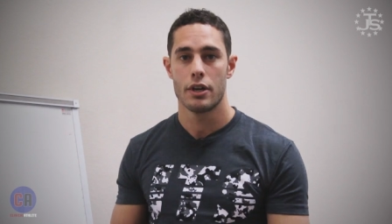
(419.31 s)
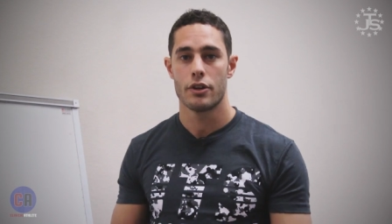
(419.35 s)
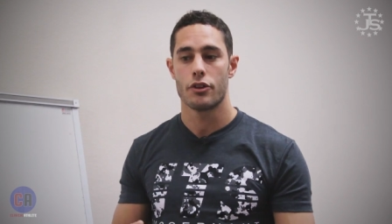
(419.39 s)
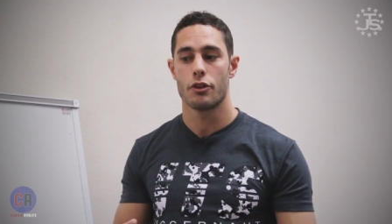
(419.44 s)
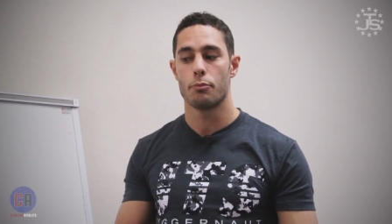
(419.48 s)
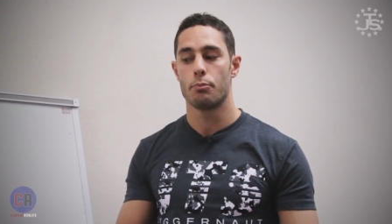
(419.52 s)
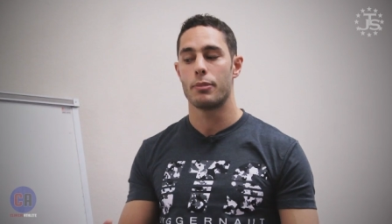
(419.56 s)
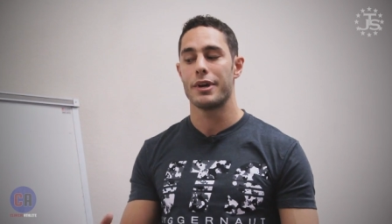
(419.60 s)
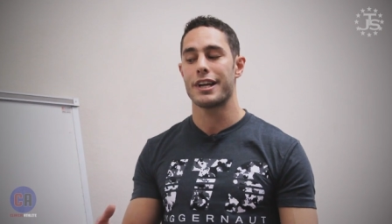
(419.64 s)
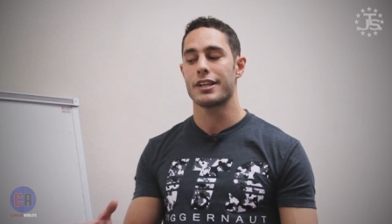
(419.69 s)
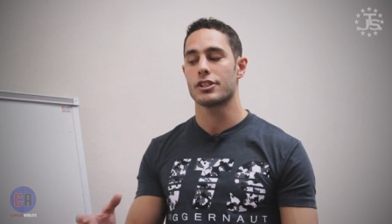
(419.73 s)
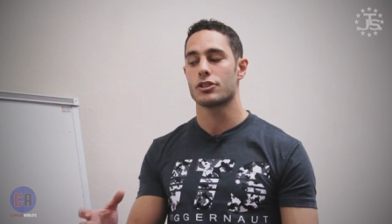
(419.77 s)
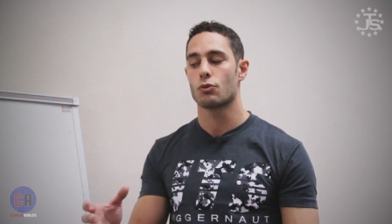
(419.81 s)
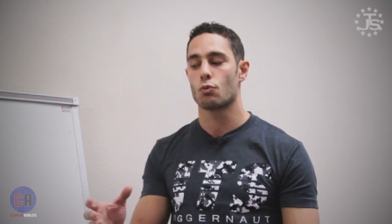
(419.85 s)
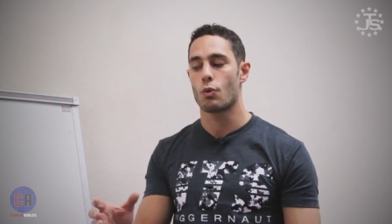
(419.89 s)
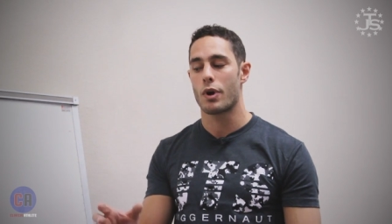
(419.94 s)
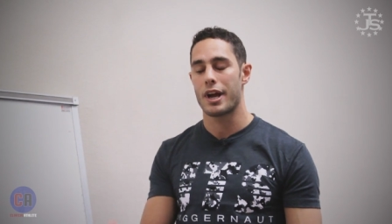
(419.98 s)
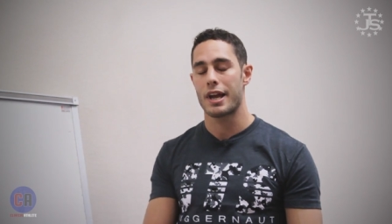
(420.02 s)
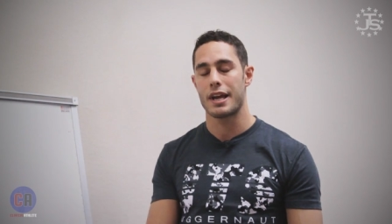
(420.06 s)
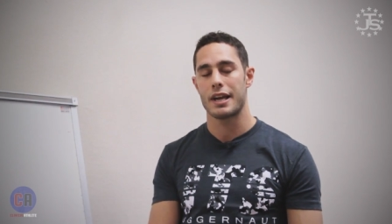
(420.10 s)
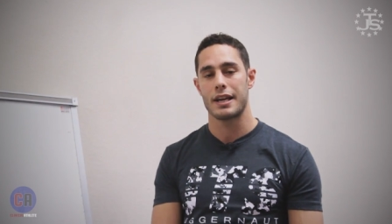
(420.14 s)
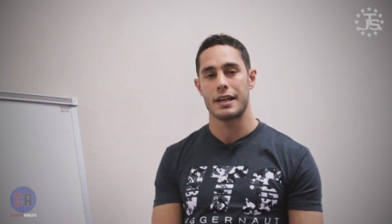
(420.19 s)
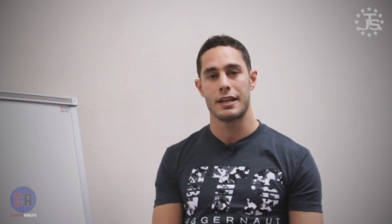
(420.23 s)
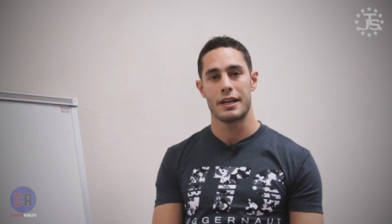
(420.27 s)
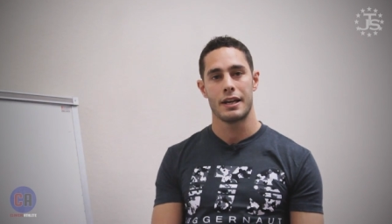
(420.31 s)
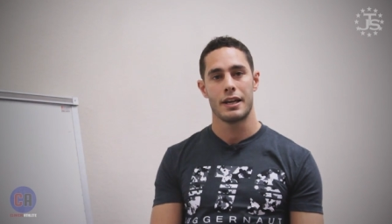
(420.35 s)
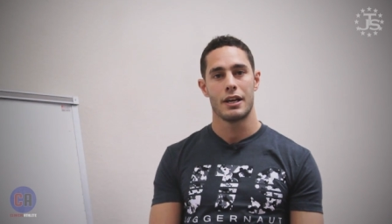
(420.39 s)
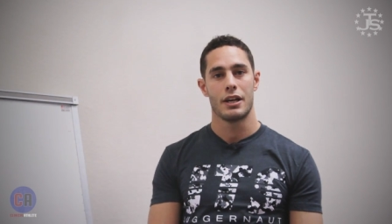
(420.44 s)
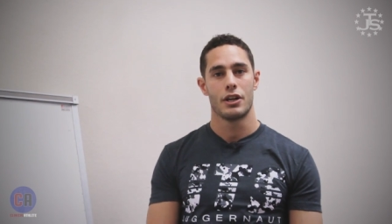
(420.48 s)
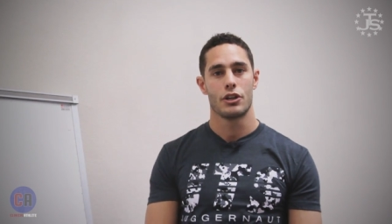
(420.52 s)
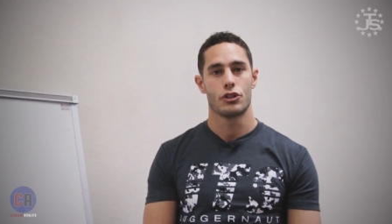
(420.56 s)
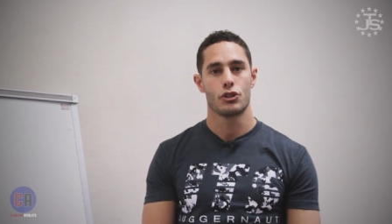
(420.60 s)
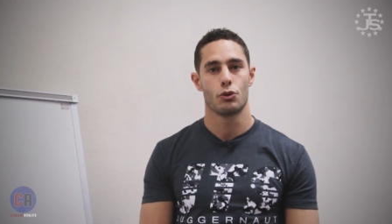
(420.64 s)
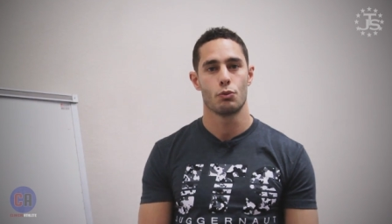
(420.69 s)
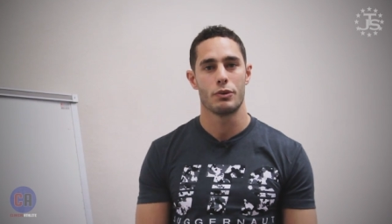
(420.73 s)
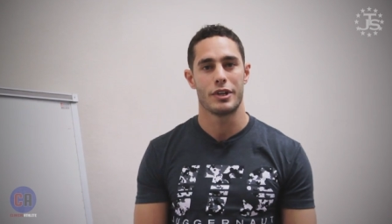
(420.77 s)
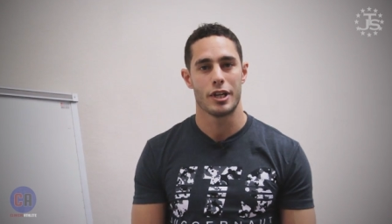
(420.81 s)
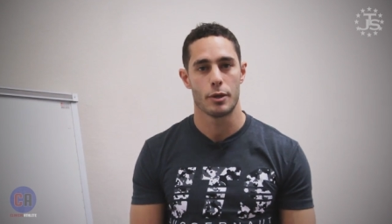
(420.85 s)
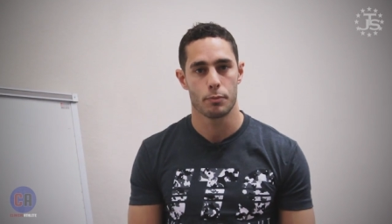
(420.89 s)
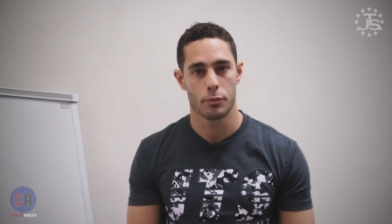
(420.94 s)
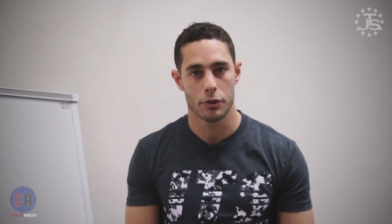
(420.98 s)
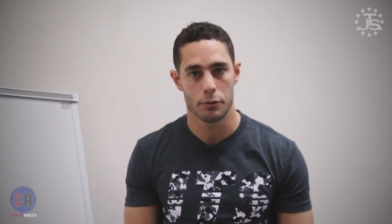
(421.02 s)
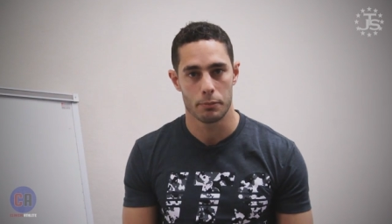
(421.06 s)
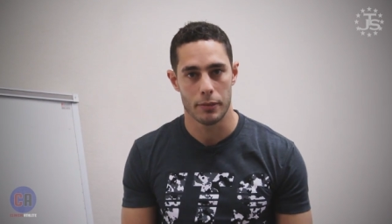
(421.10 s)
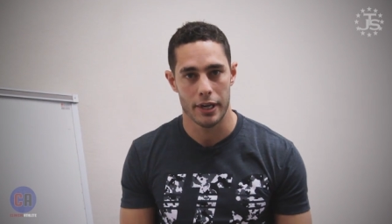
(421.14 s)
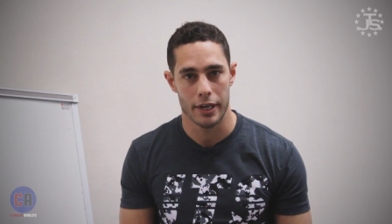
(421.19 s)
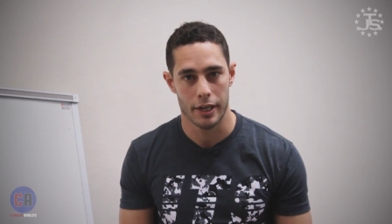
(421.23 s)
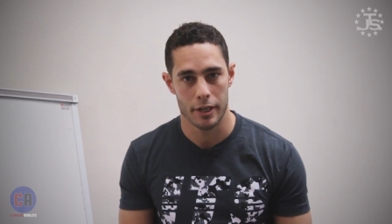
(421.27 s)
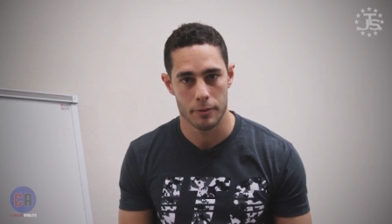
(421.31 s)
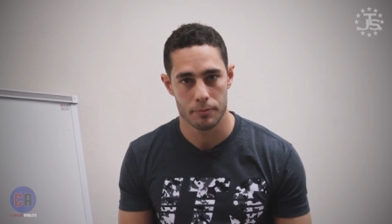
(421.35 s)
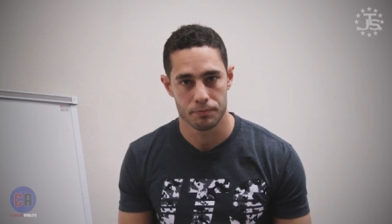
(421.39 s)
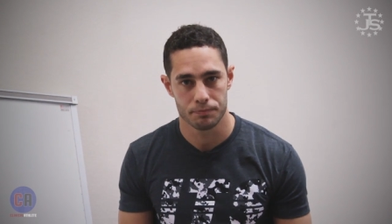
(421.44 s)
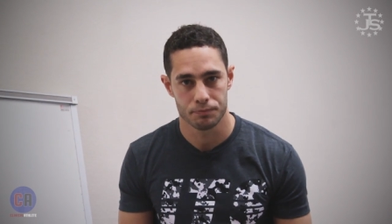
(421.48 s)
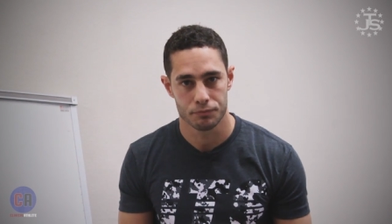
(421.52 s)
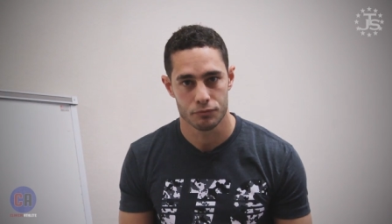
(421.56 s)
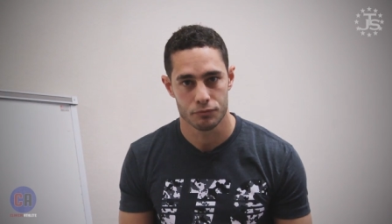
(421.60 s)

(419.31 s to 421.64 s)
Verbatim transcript: the best way to implement it.